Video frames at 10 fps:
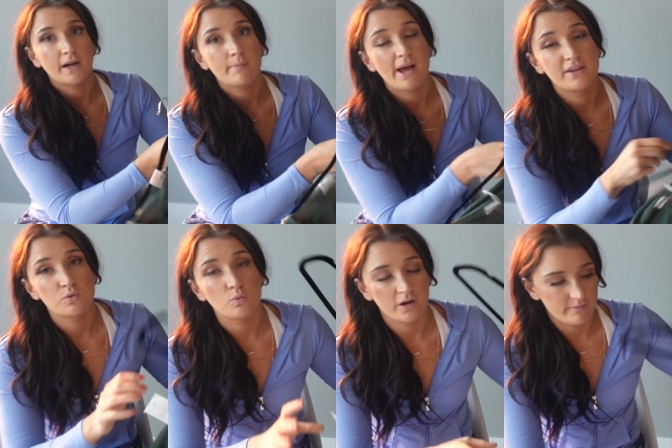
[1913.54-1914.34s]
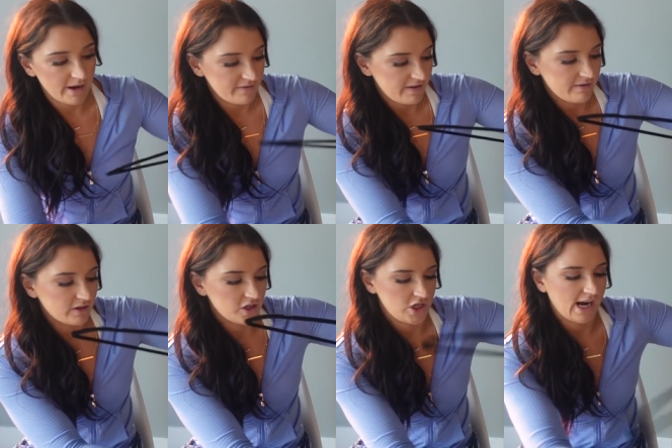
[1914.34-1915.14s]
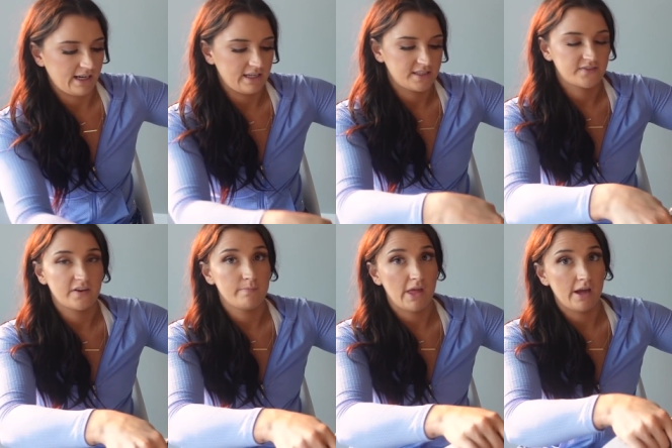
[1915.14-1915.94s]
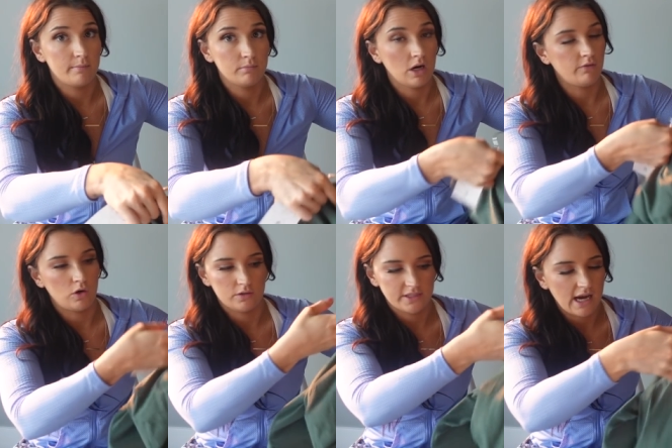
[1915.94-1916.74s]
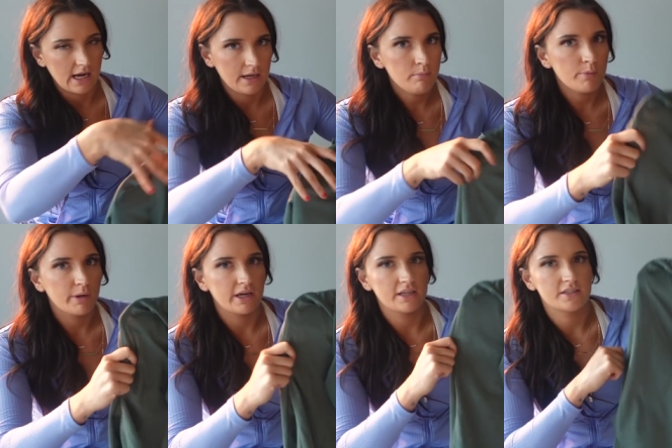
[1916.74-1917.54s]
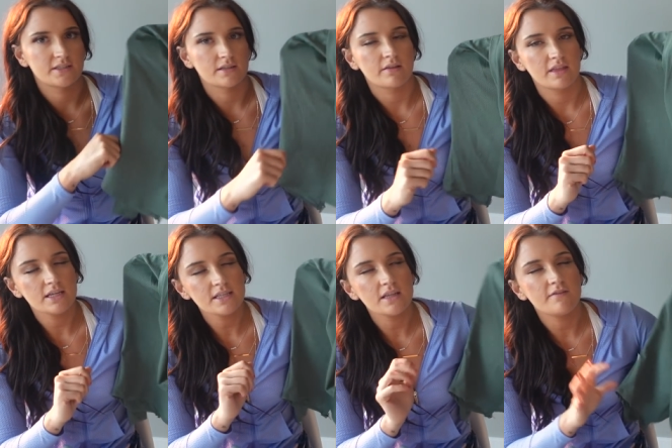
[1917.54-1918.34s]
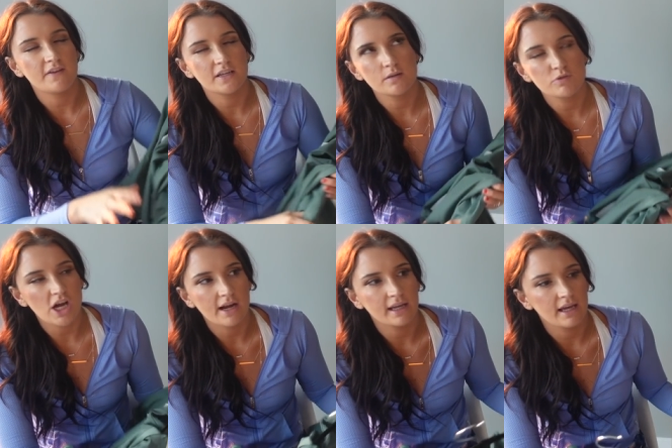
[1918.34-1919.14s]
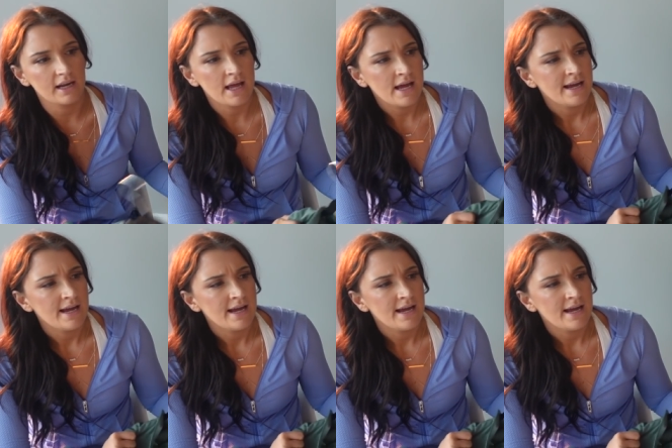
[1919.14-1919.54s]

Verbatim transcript: recommend one of my favorite jackets from them of all time, but it's this and the Phantom jacket.